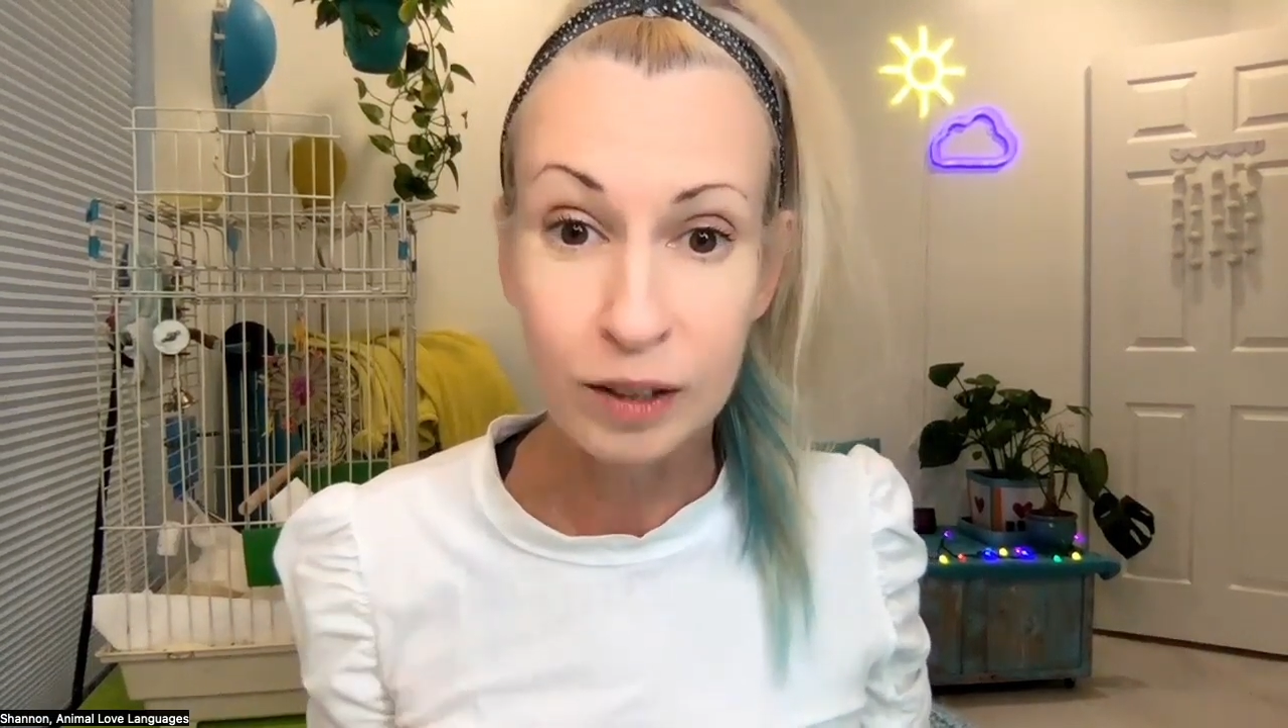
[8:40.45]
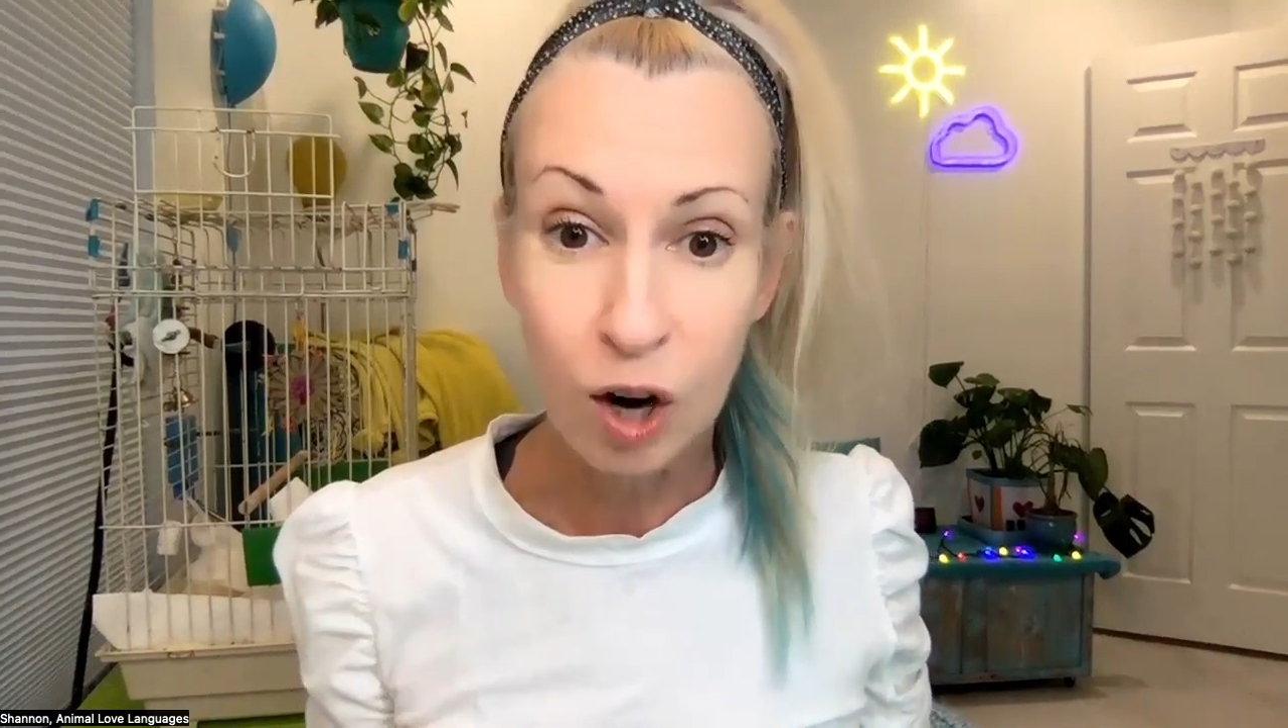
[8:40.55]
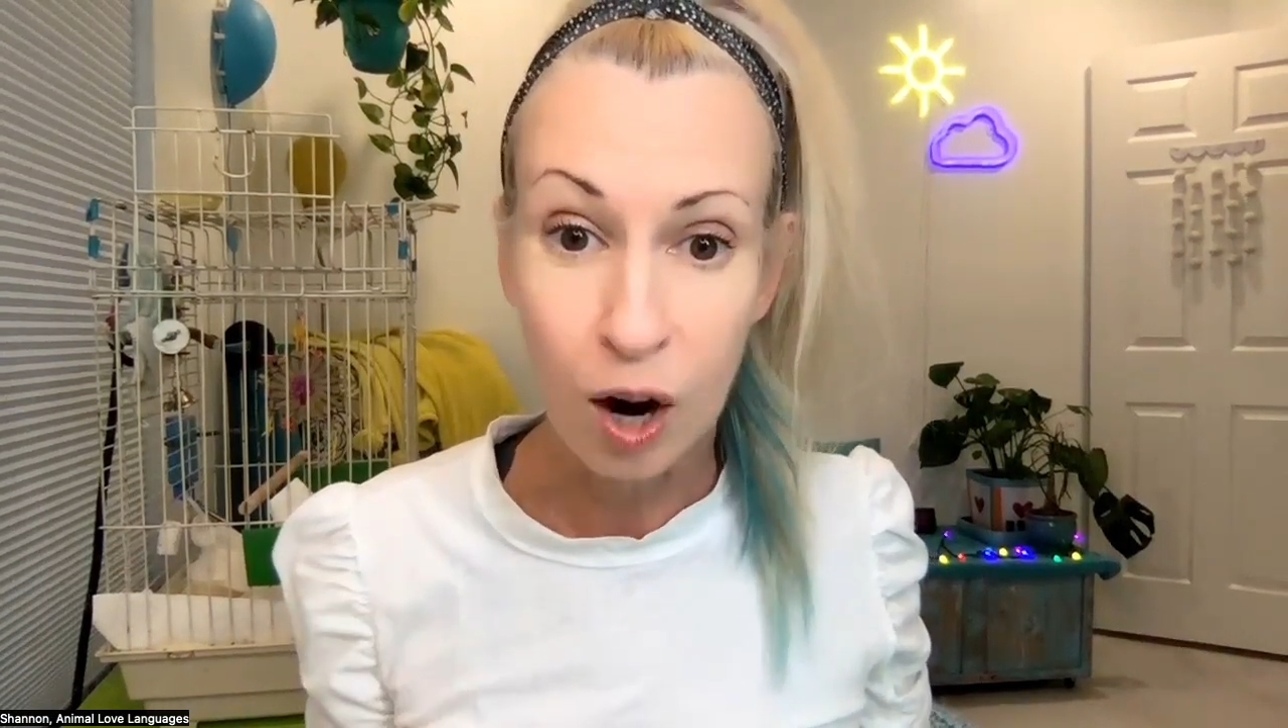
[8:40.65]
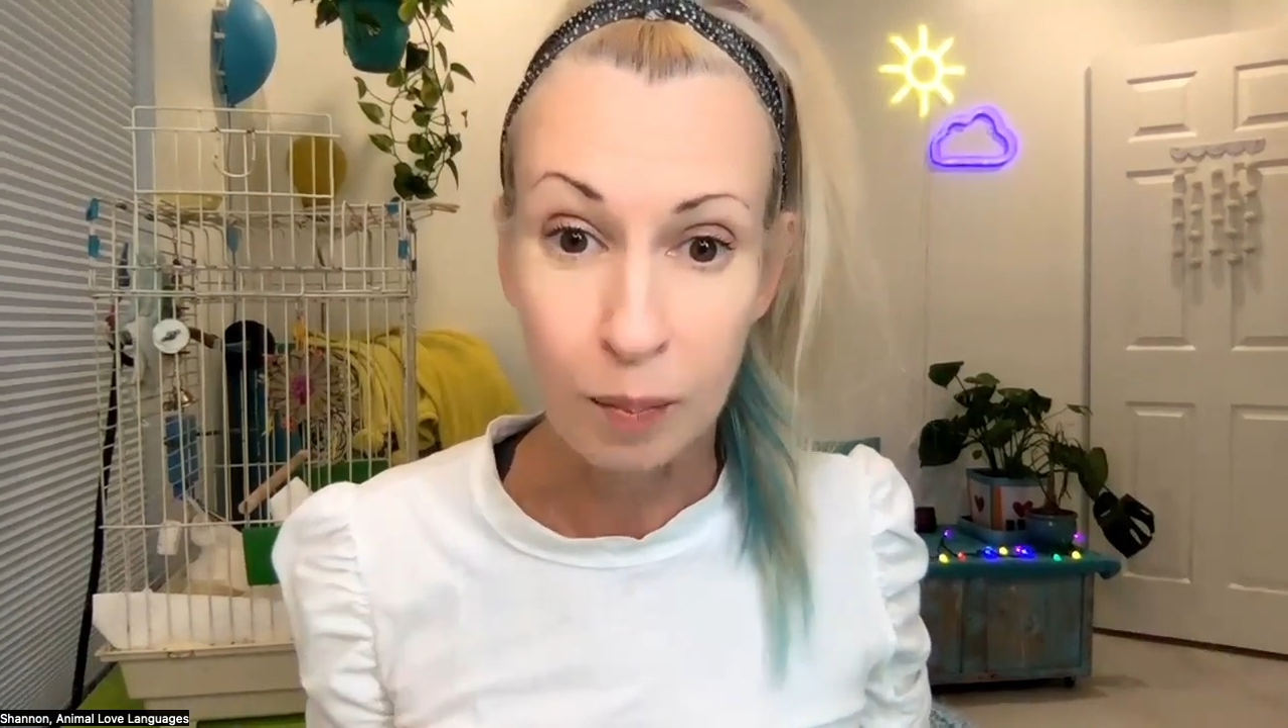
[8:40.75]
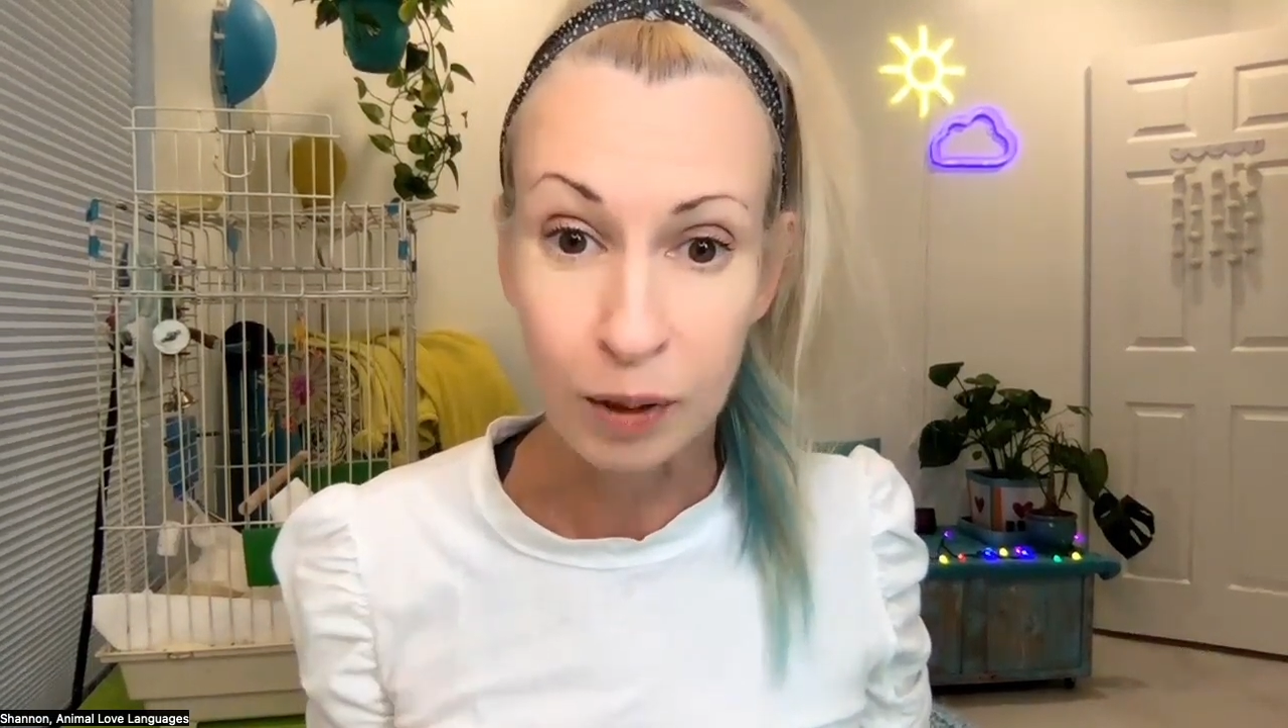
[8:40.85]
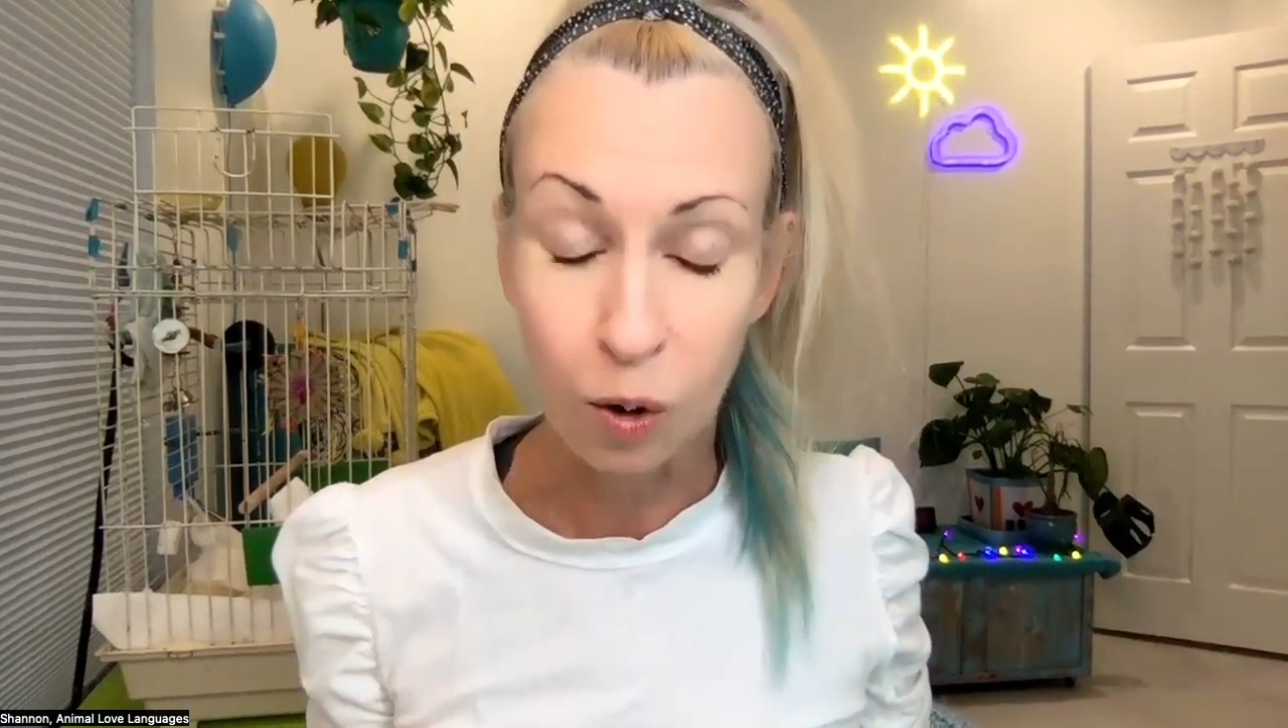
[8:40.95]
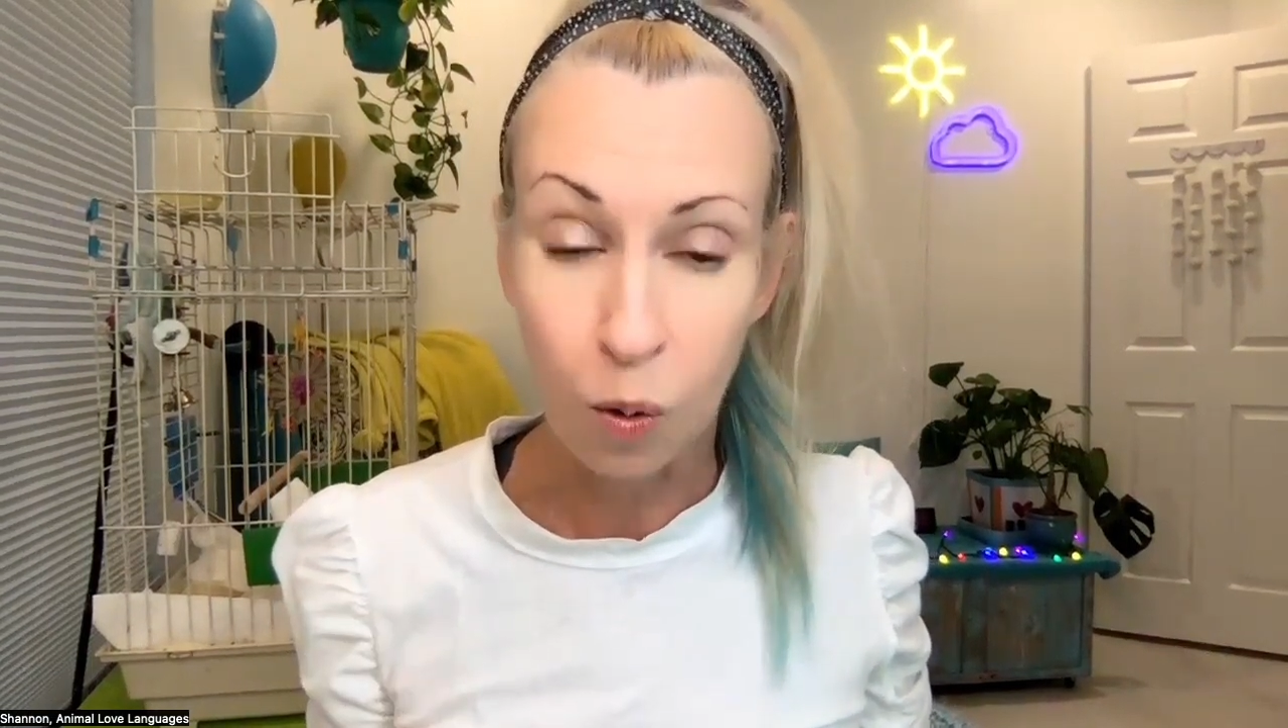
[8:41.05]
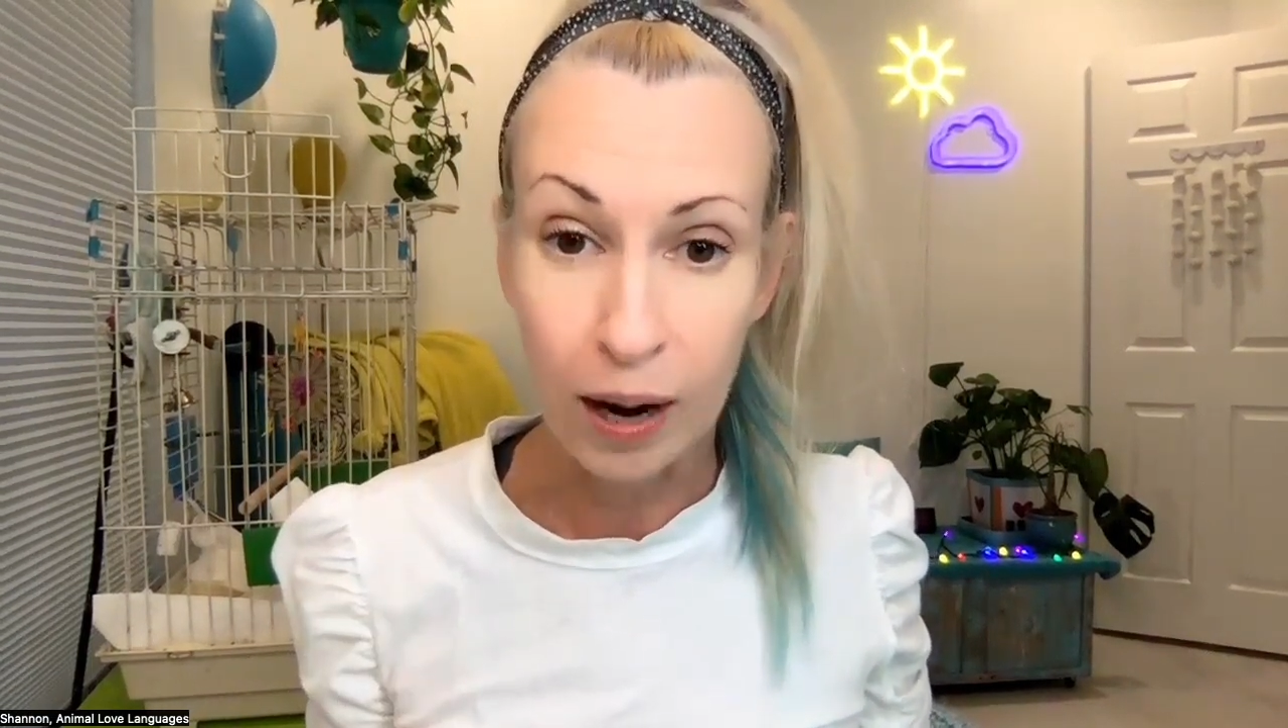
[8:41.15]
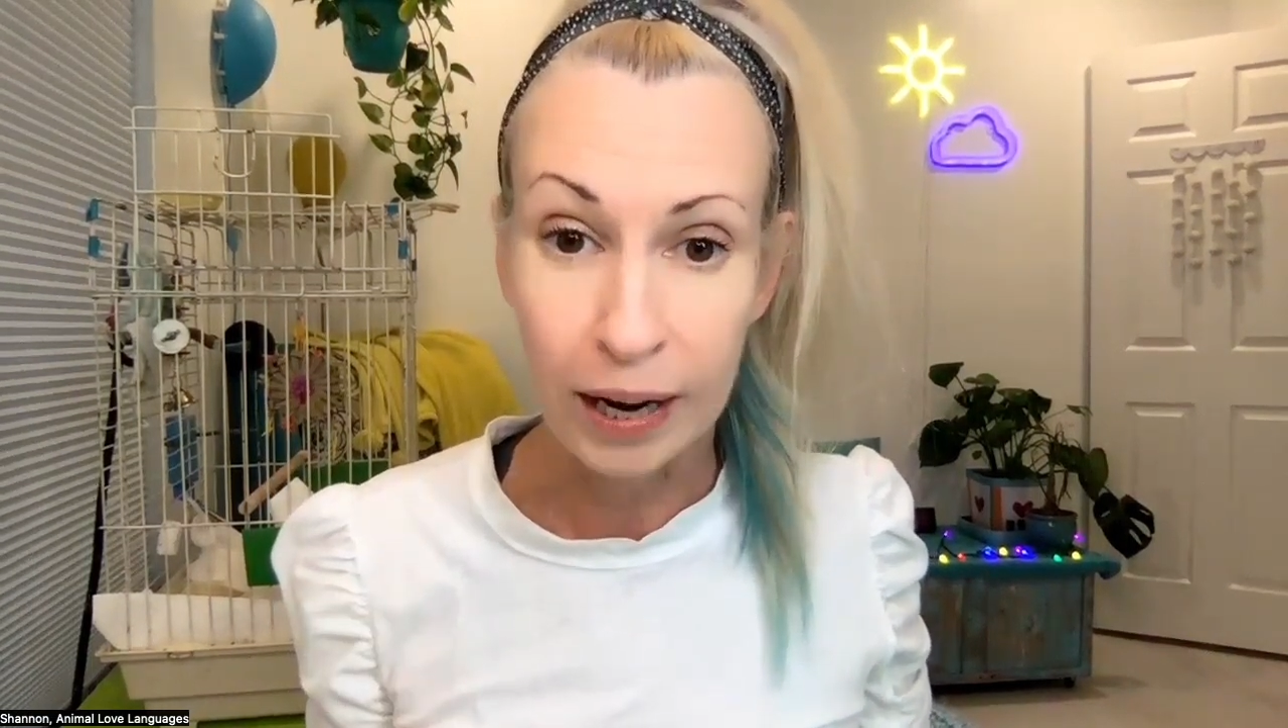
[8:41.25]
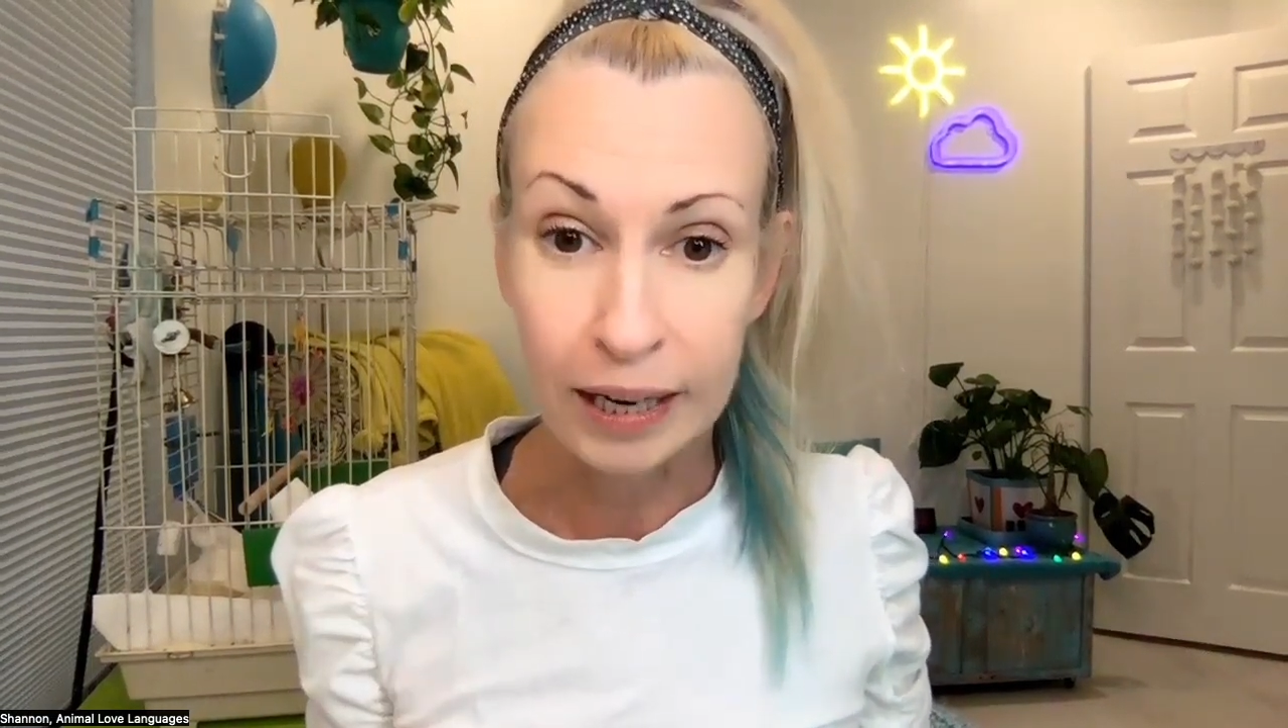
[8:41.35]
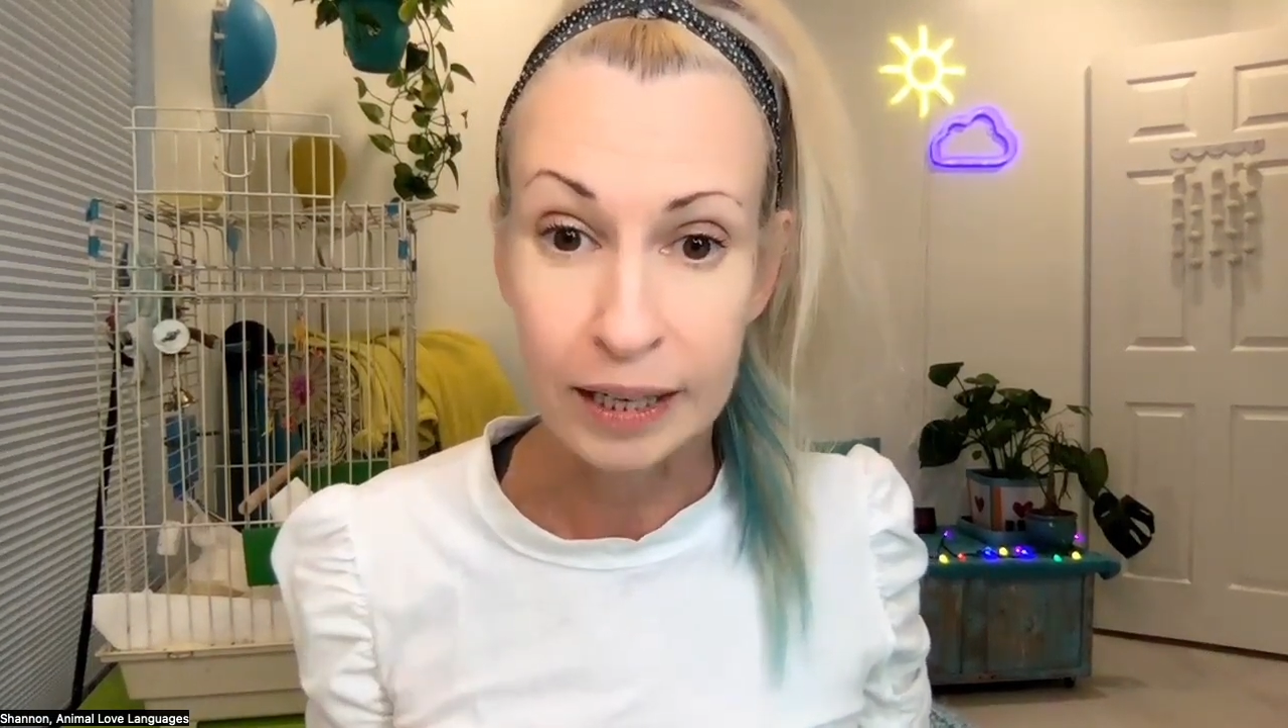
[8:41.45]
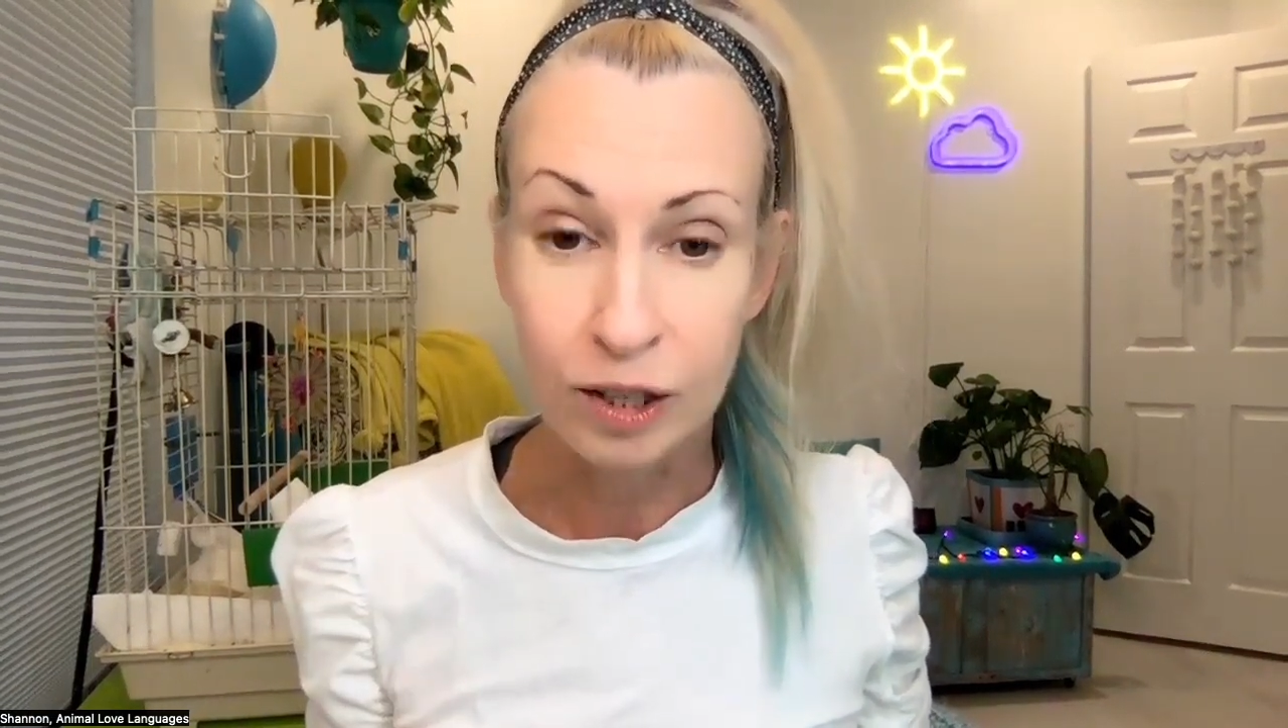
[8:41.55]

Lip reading: calm and quiet,